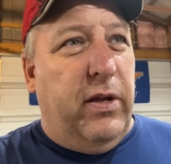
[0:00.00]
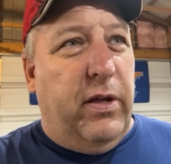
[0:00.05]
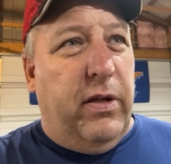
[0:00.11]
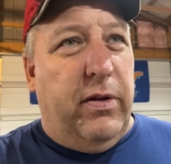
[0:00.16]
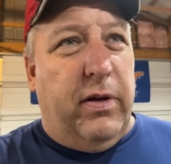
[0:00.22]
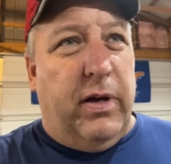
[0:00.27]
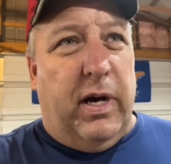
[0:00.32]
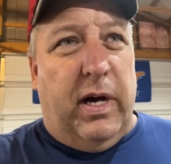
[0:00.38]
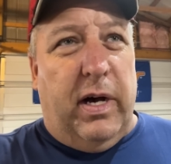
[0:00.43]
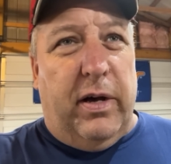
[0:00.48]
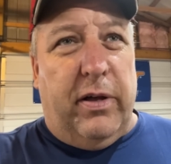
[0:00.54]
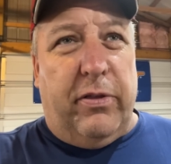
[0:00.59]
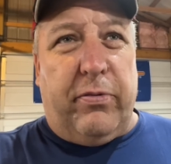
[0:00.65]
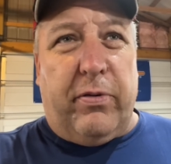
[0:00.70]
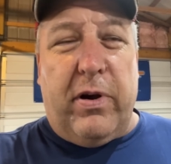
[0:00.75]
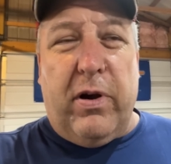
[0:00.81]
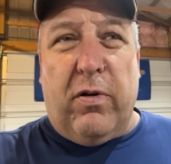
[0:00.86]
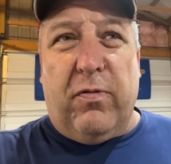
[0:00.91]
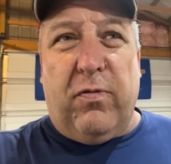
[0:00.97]

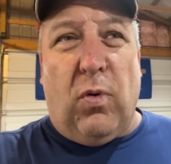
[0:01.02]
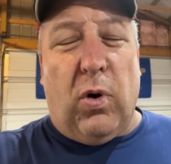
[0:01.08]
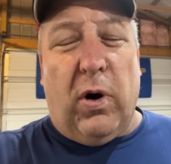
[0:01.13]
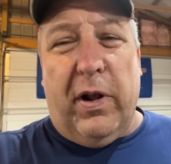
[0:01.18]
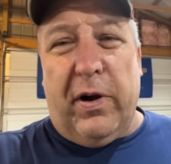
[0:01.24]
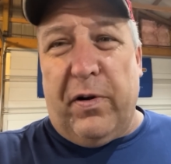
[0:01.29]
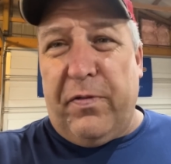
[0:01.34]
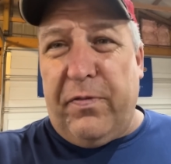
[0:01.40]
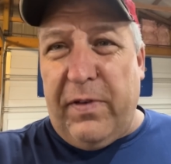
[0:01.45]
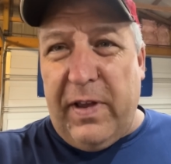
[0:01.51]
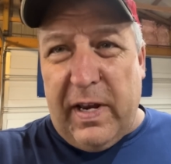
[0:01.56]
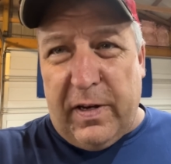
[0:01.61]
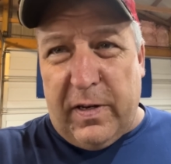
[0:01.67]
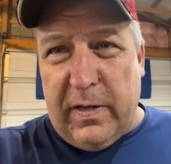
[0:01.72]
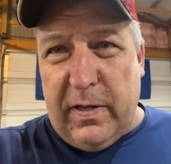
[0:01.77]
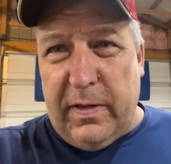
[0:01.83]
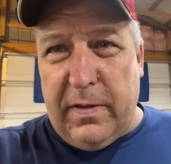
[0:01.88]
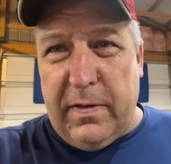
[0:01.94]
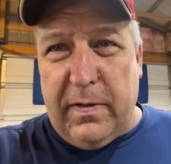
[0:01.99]
300 or 400
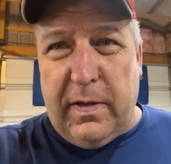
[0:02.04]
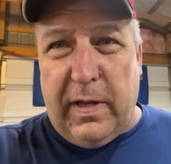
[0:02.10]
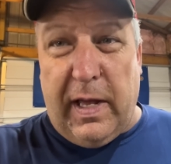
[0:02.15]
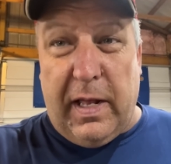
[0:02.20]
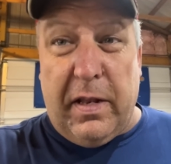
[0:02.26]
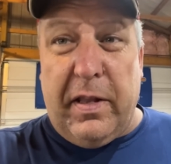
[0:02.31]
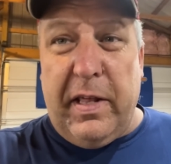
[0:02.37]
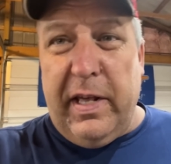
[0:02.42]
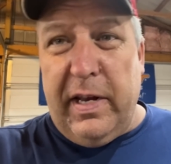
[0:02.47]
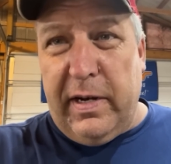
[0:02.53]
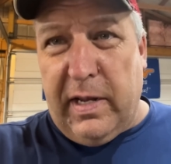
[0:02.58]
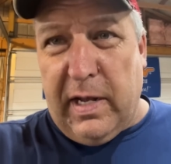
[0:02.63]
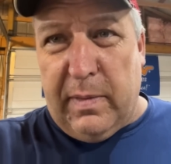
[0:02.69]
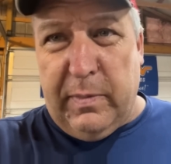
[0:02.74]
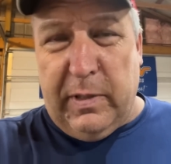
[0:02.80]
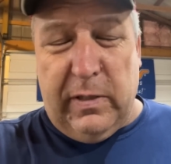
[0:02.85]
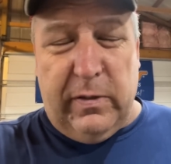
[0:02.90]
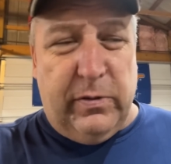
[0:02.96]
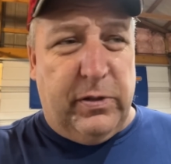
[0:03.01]
feet and then
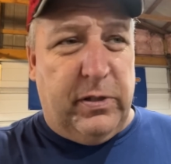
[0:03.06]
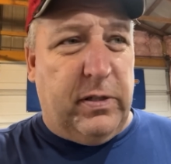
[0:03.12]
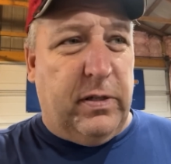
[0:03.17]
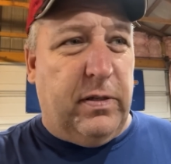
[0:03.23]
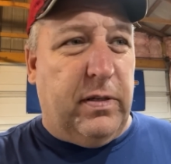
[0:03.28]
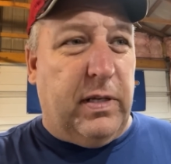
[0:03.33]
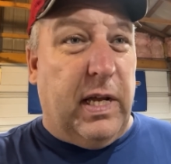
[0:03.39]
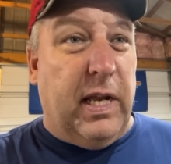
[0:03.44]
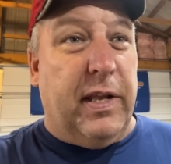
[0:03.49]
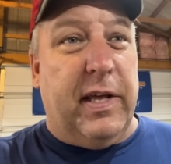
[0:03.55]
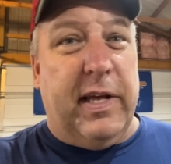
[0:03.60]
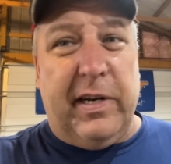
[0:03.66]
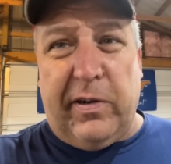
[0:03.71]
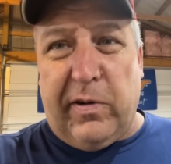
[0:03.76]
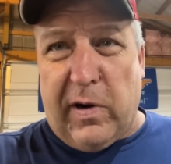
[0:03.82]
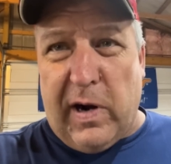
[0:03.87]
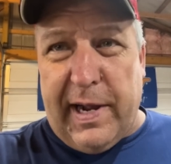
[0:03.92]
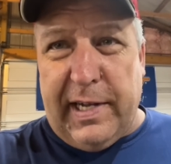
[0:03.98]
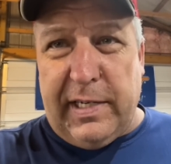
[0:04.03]
come loose and then
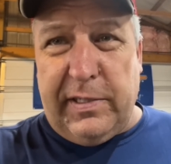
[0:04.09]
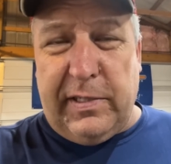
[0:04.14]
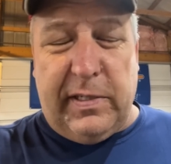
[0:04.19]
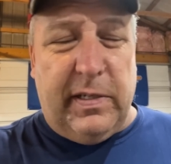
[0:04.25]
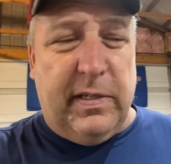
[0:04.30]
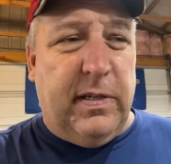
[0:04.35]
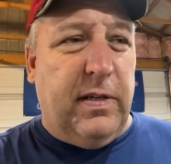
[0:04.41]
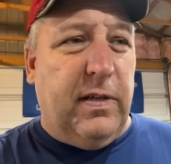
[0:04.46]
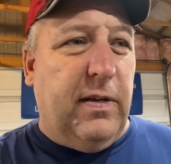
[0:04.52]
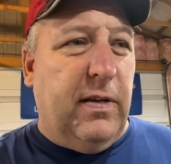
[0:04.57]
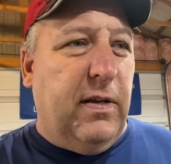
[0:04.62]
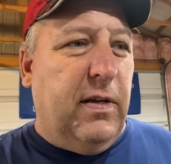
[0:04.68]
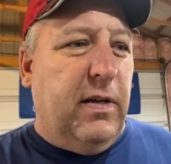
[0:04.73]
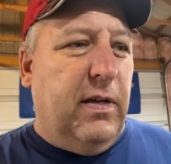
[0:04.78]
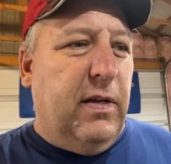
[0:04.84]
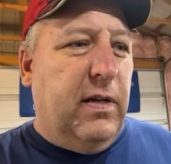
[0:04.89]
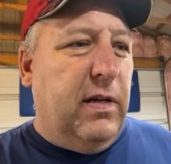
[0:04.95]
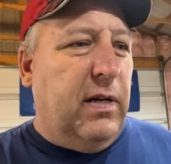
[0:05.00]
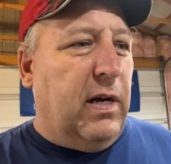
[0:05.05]
crashed.
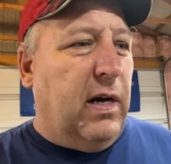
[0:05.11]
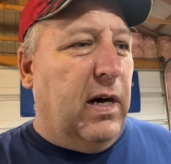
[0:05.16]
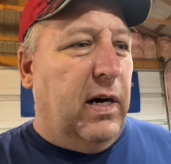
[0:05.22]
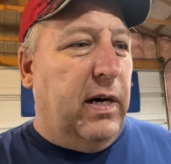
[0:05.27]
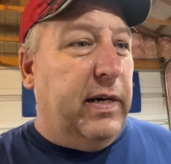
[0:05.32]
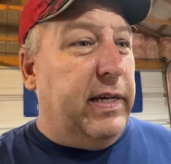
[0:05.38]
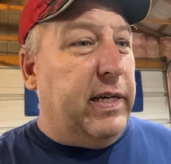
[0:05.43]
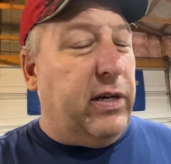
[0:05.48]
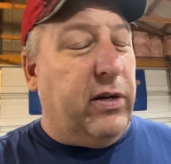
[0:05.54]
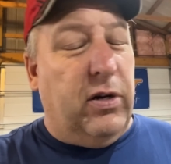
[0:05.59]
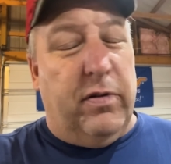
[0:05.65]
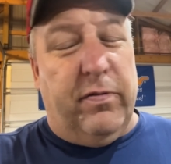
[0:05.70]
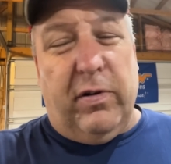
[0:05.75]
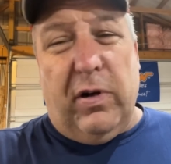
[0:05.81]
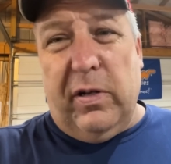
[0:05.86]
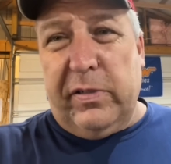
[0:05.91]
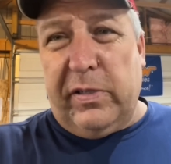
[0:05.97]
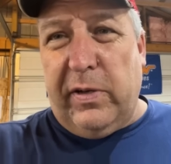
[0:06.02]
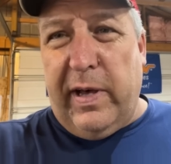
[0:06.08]
It could have
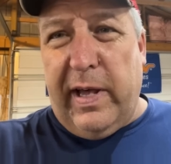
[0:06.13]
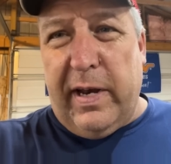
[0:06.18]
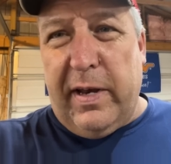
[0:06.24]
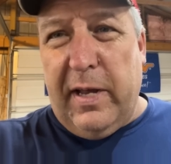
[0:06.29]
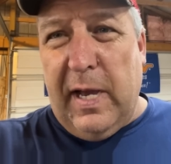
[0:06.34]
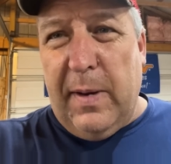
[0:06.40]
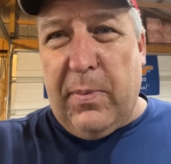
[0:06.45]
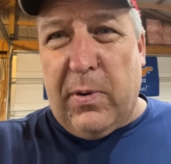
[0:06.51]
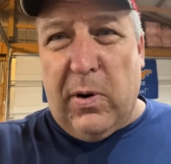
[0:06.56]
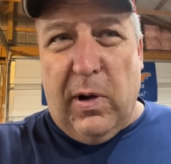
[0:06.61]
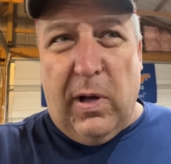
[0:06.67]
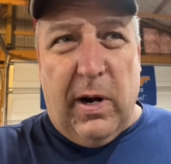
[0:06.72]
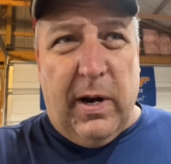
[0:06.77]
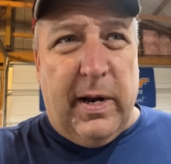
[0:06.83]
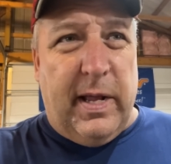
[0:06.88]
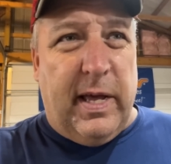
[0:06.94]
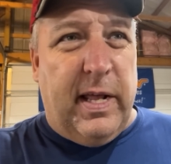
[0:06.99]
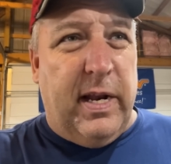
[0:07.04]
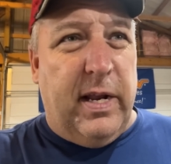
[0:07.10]
also had a diaper on
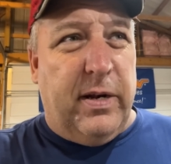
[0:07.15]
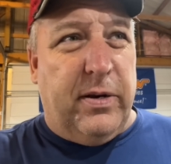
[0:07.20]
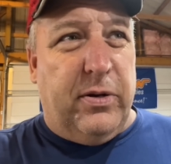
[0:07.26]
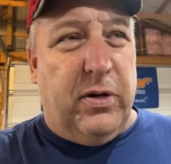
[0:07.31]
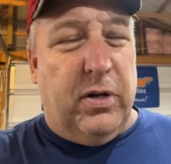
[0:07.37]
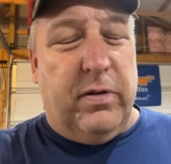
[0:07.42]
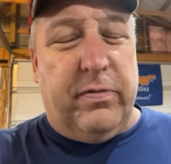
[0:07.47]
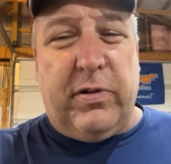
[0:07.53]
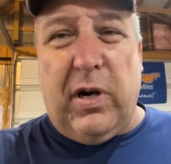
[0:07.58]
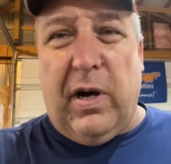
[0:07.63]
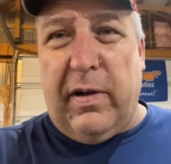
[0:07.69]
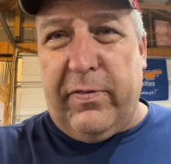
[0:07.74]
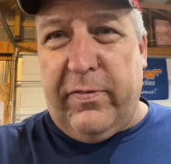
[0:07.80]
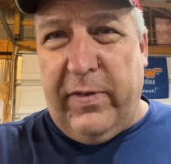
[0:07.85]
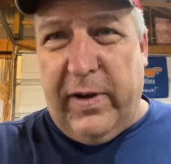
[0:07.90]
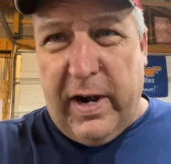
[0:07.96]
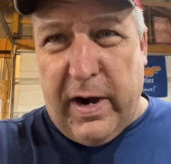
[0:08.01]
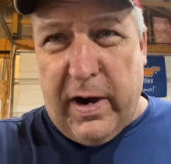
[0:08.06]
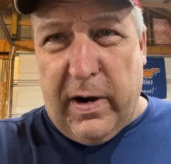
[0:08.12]
it, and it could have caught
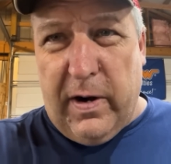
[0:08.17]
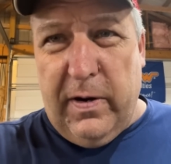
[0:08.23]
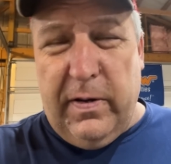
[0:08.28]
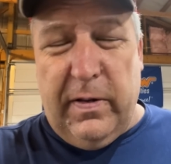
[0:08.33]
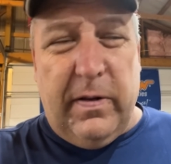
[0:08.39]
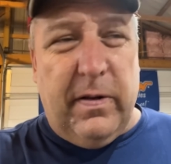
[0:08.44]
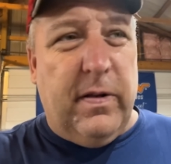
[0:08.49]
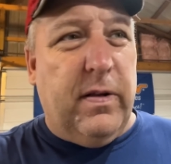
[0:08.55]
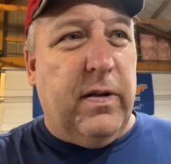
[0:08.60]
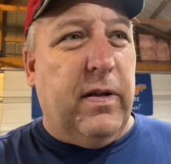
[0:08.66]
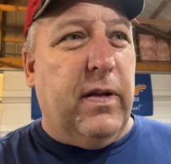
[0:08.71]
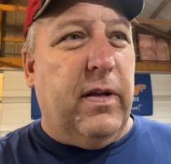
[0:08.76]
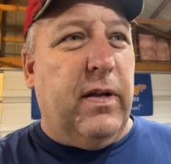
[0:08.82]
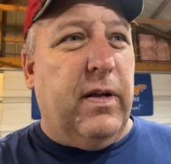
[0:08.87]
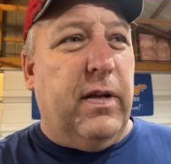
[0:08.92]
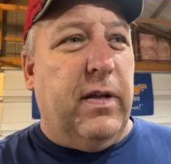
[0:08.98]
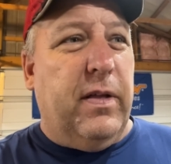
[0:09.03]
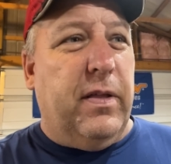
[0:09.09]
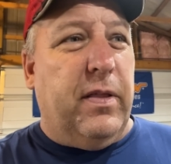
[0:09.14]
fire.
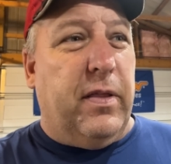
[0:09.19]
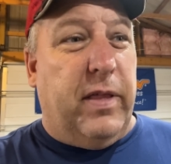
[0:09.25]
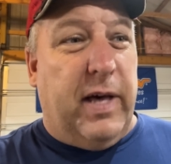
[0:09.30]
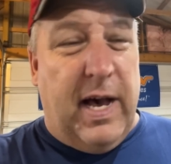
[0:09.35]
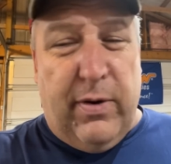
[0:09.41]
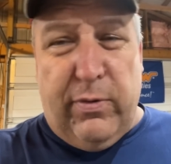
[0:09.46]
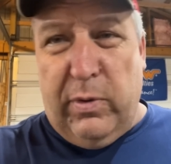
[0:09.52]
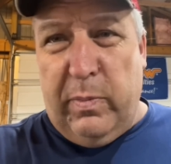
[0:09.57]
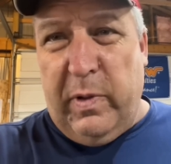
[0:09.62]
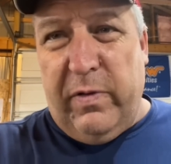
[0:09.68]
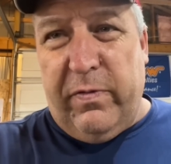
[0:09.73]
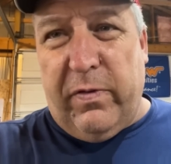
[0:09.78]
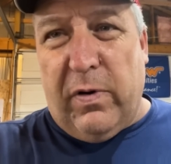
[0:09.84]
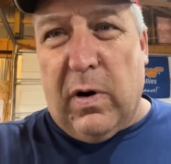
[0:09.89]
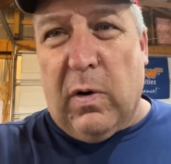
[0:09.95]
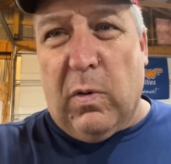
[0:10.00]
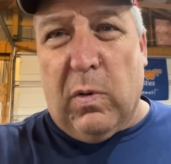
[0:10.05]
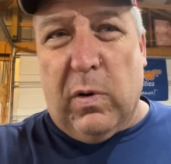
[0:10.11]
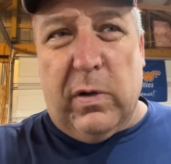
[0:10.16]
That would be
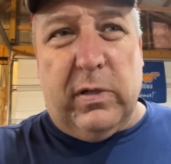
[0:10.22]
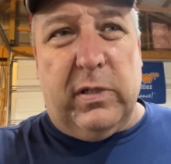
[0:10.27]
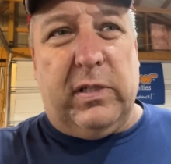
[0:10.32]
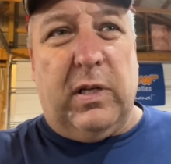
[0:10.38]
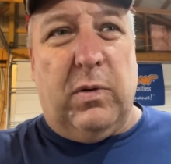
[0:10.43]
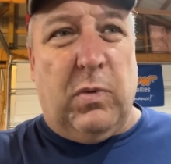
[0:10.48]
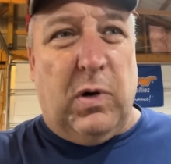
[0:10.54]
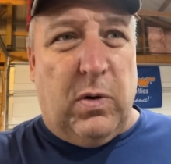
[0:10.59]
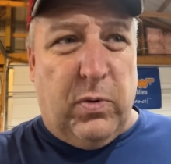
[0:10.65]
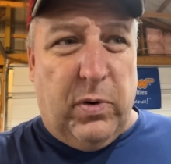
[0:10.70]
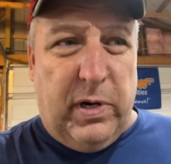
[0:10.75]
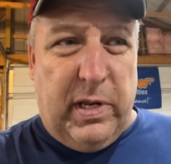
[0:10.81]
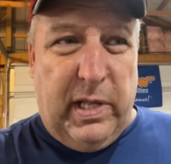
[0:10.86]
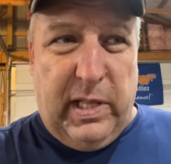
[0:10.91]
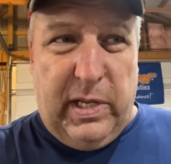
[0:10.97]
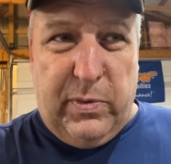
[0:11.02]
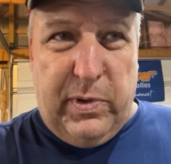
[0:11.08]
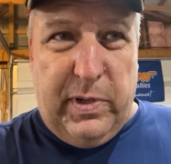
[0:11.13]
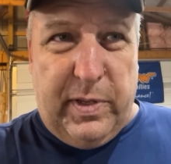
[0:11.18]
far worse than what we're
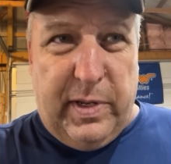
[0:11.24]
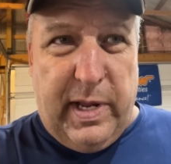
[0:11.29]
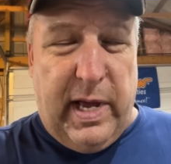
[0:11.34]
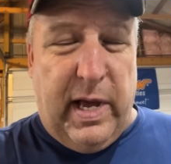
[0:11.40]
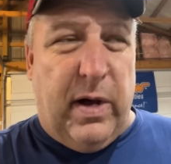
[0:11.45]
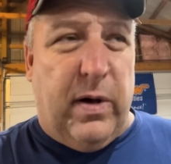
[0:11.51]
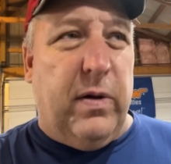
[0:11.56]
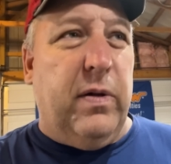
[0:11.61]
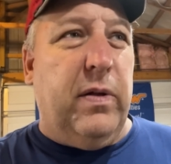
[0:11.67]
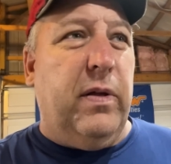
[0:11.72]
dealing with now.